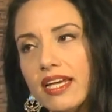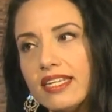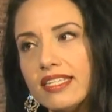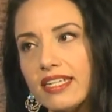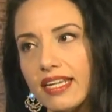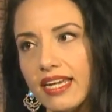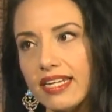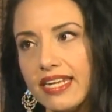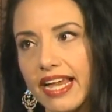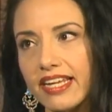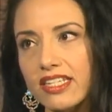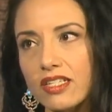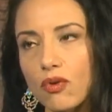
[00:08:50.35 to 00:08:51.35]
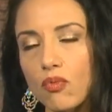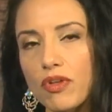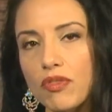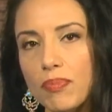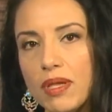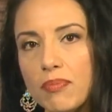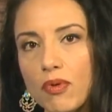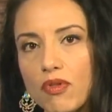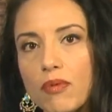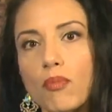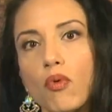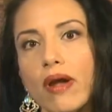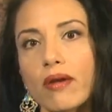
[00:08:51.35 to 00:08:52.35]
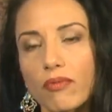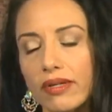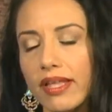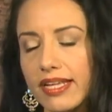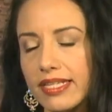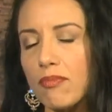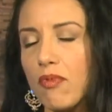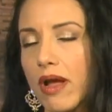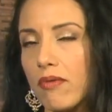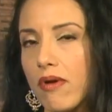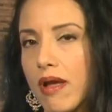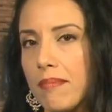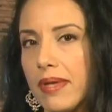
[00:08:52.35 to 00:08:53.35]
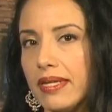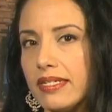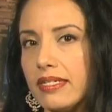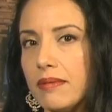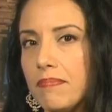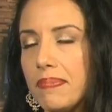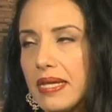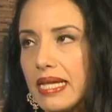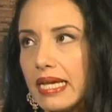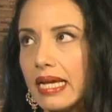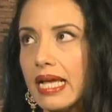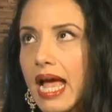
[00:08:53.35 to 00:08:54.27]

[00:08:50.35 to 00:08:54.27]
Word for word: to connect with people, the more I realize I'm right where I'm meant to be.